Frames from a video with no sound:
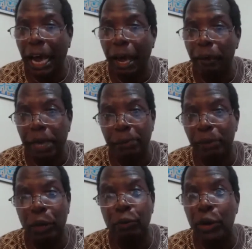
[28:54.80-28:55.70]
maybe
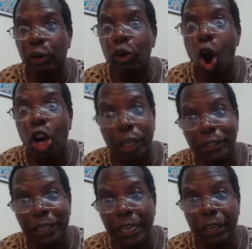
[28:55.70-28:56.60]
when we are gone,
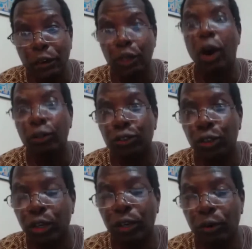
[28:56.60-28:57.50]
who knows
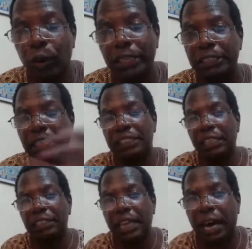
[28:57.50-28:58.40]
what these
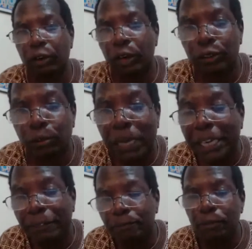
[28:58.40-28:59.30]
kids are going to
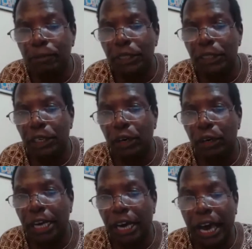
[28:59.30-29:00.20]
be? You know,
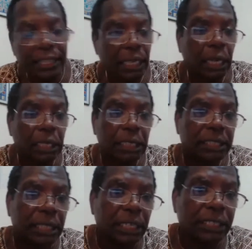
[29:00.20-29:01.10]
okay. I think
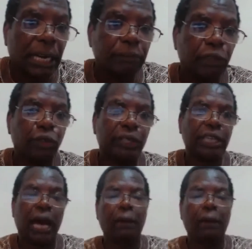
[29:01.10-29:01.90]
it's time to do it. Yeah.